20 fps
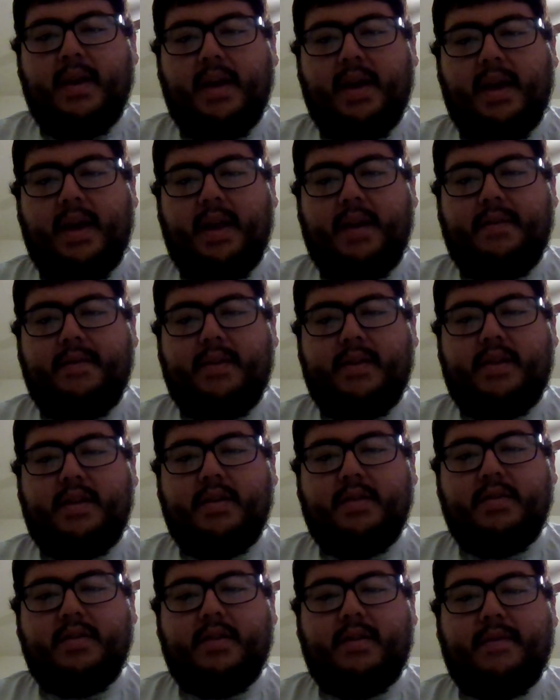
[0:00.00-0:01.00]
And of the
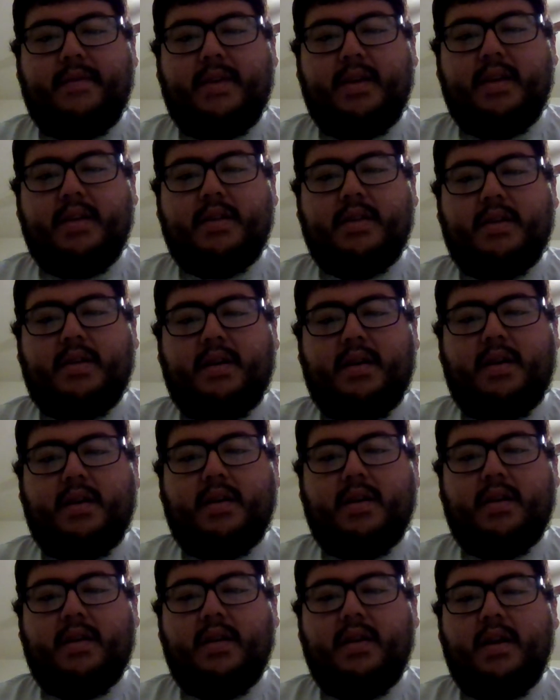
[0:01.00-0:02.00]
children of
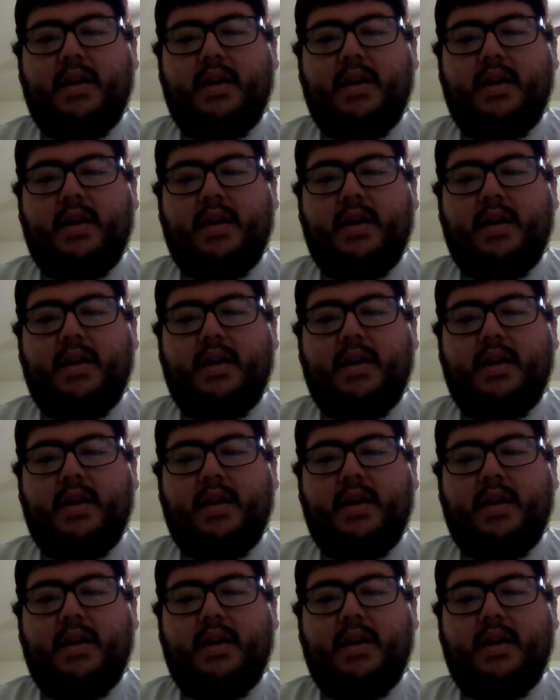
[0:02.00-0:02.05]
Issachar,